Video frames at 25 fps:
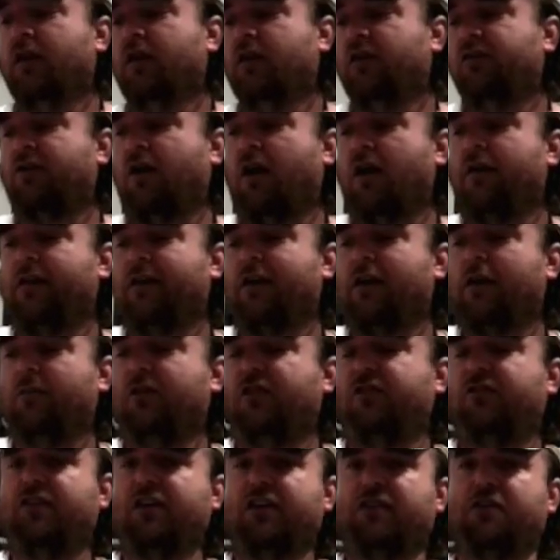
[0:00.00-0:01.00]
So I think I'm
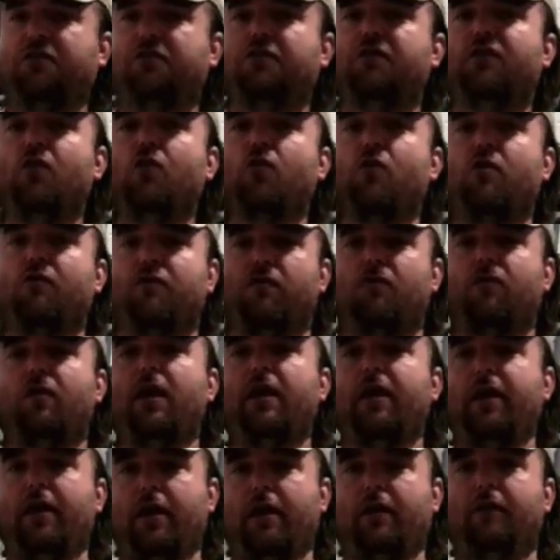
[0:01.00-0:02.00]
going to stick to 4 for
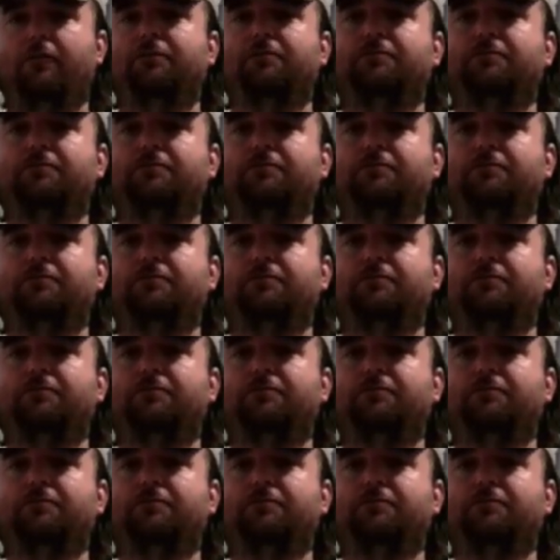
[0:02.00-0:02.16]
right now.